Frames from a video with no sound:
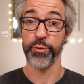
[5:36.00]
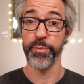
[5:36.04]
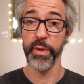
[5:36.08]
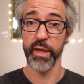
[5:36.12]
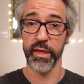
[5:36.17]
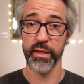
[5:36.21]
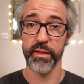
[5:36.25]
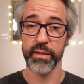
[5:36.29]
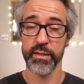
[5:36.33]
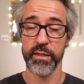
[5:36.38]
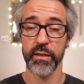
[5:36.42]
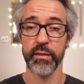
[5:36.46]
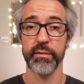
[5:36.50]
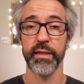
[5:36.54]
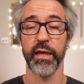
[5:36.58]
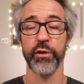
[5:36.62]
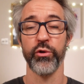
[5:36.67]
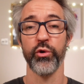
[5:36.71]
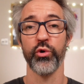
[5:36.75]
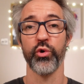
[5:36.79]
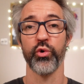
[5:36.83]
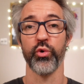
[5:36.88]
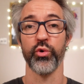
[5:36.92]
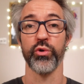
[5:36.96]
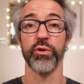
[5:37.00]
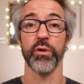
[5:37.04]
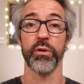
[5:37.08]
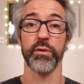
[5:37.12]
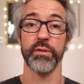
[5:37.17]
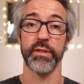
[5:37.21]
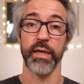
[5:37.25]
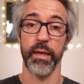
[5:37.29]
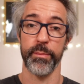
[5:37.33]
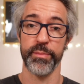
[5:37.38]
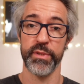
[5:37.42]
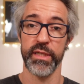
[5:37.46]
means that you could
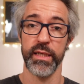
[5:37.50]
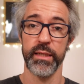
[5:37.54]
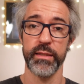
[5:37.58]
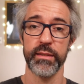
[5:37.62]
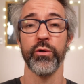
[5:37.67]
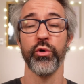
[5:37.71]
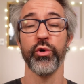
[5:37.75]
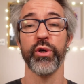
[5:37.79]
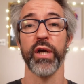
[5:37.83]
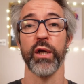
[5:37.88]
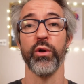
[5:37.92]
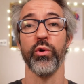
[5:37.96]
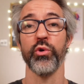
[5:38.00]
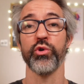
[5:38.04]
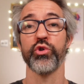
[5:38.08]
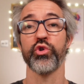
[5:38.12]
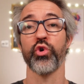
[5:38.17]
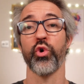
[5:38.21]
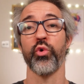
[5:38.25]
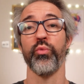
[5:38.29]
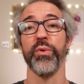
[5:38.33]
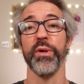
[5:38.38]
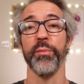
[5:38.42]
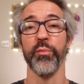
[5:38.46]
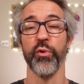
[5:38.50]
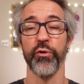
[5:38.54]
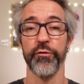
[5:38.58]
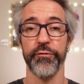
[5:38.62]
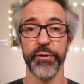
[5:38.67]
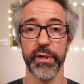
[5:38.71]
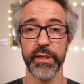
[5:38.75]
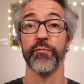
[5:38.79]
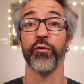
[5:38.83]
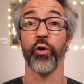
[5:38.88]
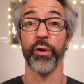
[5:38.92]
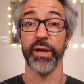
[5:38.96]
adapt it. You can also remove
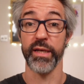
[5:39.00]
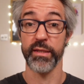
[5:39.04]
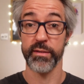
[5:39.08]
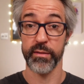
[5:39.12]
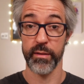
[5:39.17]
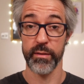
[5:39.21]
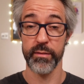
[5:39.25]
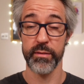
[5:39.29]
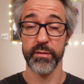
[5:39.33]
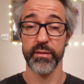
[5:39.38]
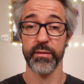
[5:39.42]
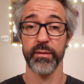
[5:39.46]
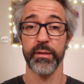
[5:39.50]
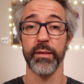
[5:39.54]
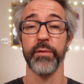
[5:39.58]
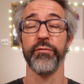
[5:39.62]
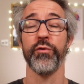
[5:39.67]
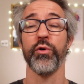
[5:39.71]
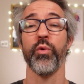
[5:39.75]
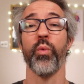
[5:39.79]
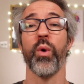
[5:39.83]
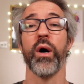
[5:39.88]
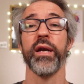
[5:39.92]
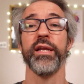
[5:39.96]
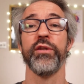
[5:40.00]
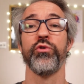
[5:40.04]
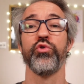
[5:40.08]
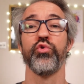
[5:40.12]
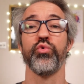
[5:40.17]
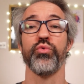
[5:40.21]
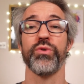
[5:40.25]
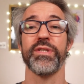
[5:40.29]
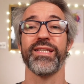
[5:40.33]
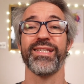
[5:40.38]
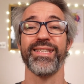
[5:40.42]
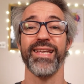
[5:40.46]
it. For instance, if you wanted to
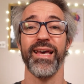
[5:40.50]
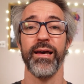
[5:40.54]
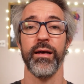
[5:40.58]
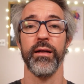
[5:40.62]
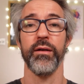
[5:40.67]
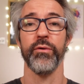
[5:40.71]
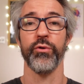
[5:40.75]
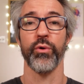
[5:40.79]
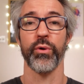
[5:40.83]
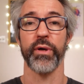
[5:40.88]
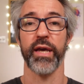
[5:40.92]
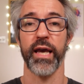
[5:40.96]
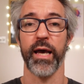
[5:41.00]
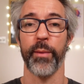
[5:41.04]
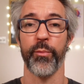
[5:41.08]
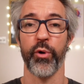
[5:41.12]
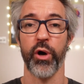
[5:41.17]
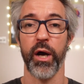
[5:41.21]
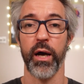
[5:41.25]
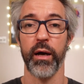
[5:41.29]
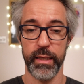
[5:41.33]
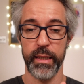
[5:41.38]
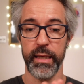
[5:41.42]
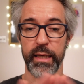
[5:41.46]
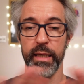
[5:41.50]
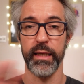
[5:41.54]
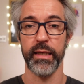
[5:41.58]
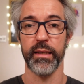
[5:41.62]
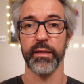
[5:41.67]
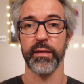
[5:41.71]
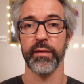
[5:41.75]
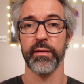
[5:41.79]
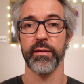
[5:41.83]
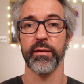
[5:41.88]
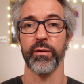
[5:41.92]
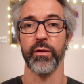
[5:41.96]
sell your camera in
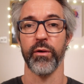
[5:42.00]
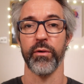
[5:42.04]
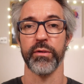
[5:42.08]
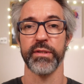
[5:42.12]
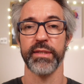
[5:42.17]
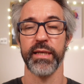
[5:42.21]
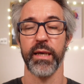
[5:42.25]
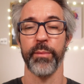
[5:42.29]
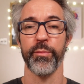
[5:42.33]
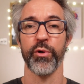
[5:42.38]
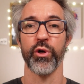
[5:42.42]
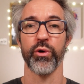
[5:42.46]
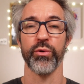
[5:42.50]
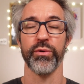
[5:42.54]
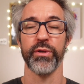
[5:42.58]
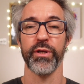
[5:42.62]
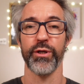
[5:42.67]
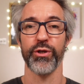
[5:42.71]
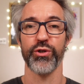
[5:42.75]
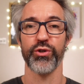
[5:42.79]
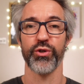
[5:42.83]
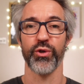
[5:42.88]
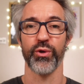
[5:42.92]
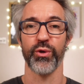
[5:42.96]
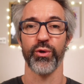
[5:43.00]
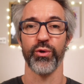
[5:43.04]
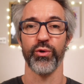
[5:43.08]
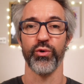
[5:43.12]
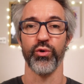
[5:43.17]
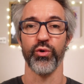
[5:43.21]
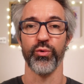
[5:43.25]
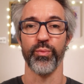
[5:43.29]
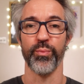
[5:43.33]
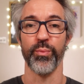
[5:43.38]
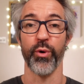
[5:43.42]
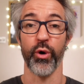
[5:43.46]
the same condition you
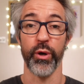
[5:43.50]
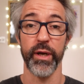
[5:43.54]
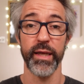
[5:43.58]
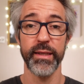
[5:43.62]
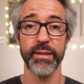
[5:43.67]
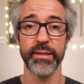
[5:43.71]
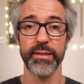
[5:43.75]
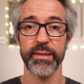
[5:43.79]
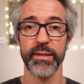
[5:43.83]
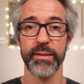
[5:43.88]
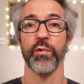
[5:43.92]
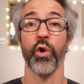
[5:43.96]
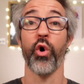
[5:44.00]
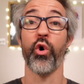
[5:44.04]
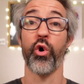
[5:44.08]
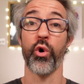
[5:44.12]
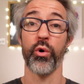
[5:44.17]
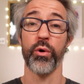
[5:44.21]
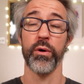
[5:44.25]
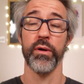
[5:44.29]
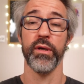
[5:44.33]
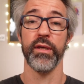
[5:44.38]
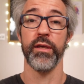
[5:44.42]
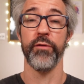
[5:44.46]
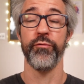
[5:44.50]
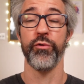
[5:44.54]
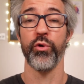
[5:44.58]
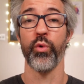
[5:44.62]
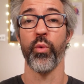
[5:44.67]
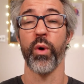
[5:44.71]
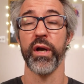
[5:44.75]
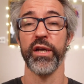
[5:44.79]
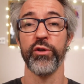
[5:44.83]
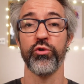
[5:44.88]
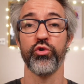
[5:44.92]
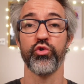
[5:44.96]
bought it, or if you
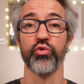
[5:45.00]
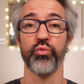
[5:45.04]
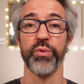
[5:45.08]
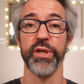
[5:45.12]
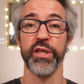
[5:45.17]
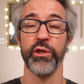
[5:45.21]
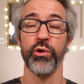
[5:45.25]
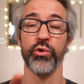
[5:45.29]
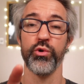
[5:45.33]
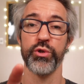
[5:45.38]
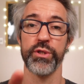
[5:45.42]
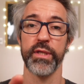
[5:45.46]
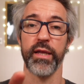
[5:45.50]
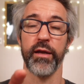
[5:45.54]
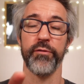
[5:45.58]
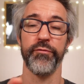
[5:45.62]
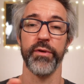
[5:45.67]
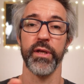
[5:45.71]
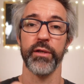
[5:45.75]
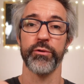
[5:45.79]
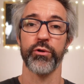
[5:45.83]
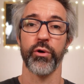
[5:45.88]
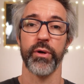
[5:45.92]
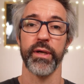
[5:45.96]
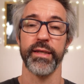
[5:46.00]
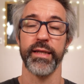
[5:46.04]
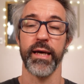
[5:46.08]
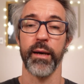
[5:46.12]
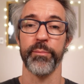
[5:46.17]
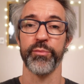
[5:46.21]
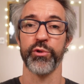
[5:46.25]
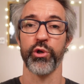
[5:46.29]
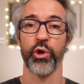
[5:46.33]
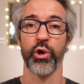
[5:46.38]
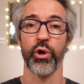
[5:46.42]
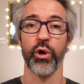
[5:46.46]
wanted to reuse that filter
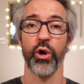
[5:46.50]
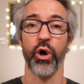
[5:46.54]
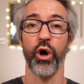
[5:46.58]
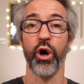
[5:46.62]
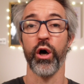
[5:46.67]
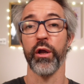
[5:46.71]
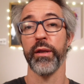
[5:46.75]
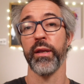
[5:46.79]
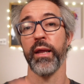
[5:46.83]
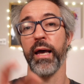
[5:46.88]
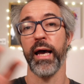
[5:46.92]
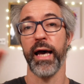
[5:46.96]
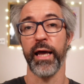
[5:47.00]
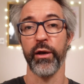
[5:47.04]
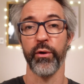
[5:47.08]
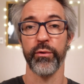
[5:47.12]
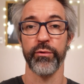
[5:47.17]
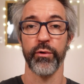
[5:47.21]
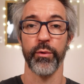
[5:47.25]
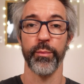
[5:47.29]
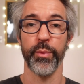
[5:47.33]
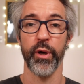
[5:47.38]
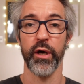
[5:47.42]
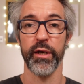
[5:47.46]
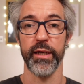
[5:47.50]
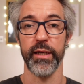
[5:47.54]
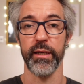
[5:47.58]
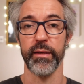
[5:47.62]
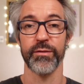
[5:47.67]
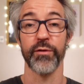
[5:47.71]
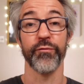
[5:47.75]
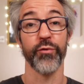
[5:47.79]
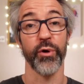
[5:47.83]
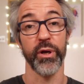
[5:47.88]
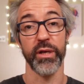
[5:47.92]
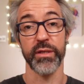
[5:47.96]
adapter on another body. So
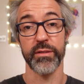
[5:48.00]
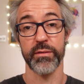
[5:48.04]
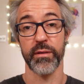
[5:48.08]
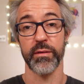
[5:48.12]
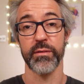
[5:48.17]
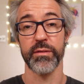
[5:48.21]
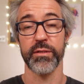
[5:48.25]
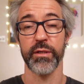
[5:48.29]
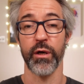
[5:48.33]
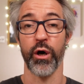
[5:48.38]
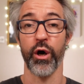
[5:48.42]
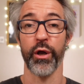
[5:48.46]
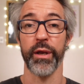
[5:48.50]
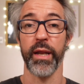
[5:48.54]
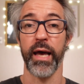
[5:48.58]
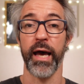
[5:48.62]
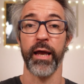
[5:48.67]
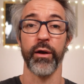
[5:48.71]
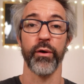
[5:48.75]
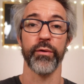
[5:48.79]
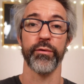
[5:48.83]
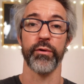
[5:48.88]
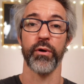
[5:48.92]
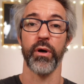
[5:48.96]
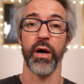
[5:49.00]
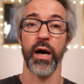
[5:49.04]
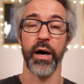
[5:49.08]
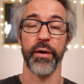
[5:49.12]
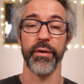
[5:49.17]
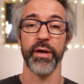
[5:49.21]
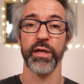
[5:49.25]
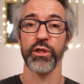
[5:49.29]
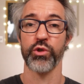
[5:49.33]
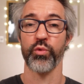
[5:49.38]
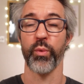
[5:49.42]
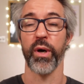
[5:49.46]
for instance, on another
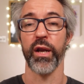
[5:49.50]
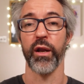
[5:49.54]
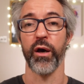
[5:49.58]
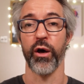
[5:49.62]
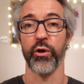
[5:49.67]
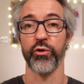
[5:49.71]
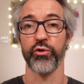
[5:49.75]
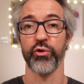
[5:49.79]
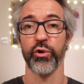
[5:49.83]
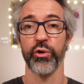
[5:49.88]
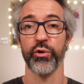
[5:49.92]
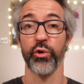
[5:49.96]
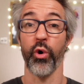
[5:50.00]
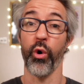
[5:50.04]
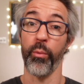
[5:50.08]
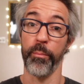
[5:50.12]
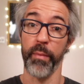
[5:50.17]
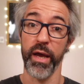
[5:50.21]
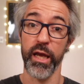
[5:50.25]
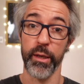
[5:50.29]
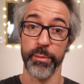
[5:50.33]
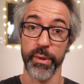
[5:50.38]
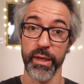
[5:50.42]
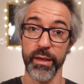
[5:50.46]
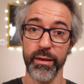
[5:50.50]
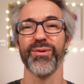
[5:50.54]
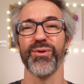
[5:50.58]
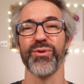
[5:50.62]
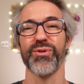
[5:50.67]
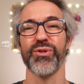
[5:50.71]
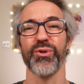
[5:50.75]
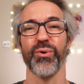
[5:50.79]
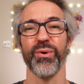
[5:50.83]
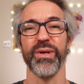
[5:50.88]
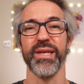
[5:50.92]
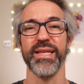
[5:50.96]
RX100, or maybe the
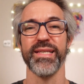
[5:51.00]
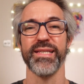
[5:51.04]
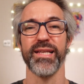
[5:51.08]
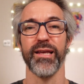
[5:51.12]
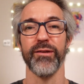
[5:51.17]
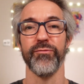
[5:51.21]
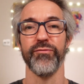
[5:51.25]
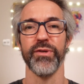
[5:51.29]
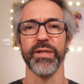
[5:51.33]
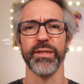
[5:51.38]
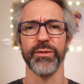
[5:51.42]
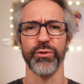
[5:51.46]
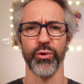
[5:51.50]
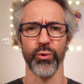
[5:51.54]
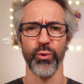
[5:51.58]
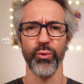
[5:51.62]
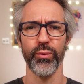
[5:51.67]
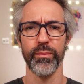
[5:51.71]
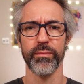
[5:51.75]
Sony ZV2,